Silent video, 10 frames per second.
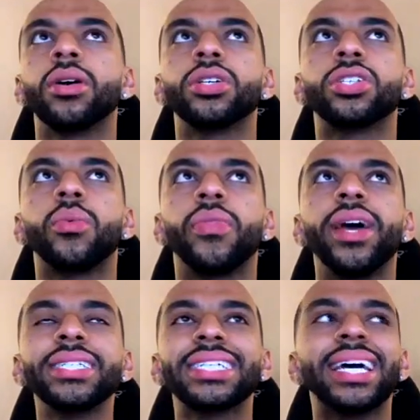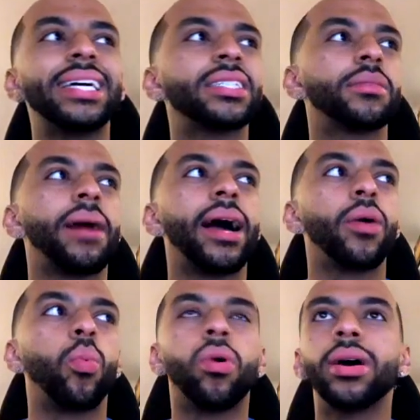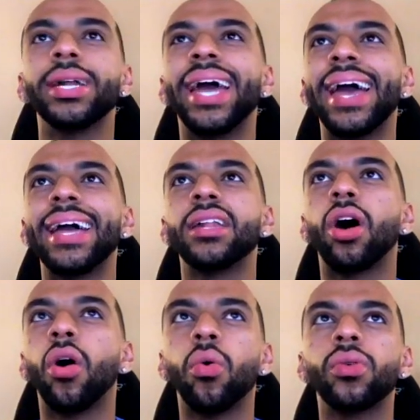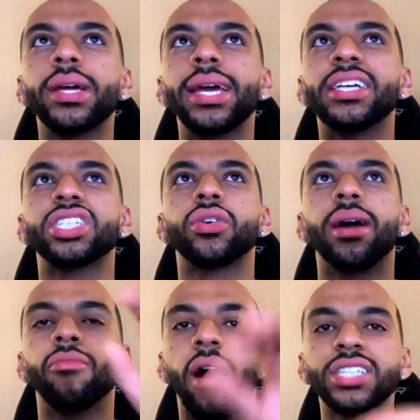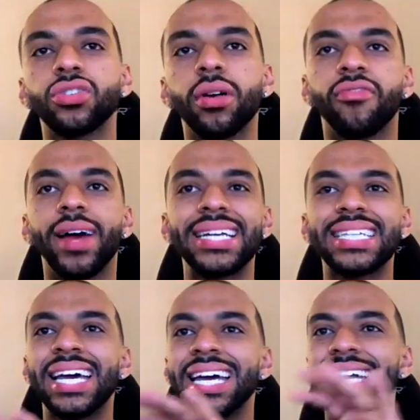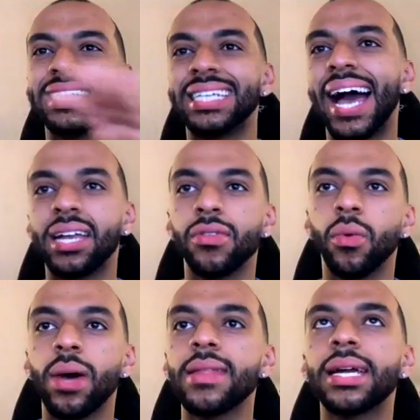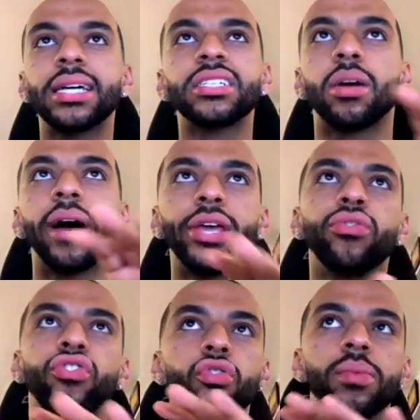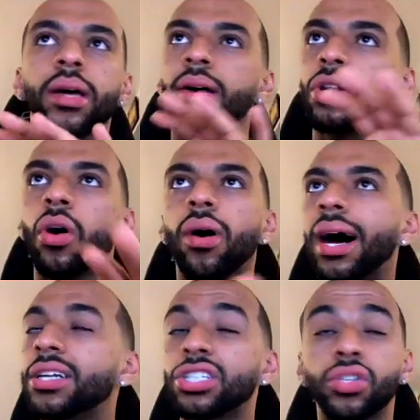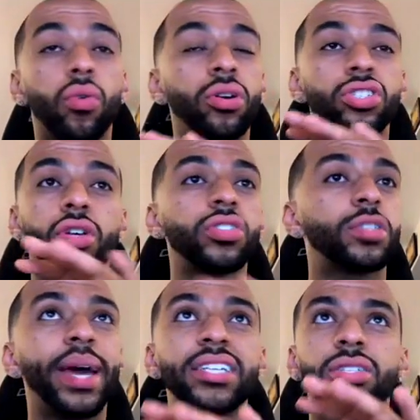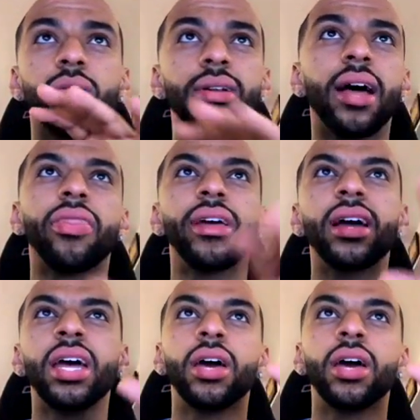So this is my one and only Instagram, RockStarrFx, exactly the way that it is on my YouTube. No underscores, no space, no nothing.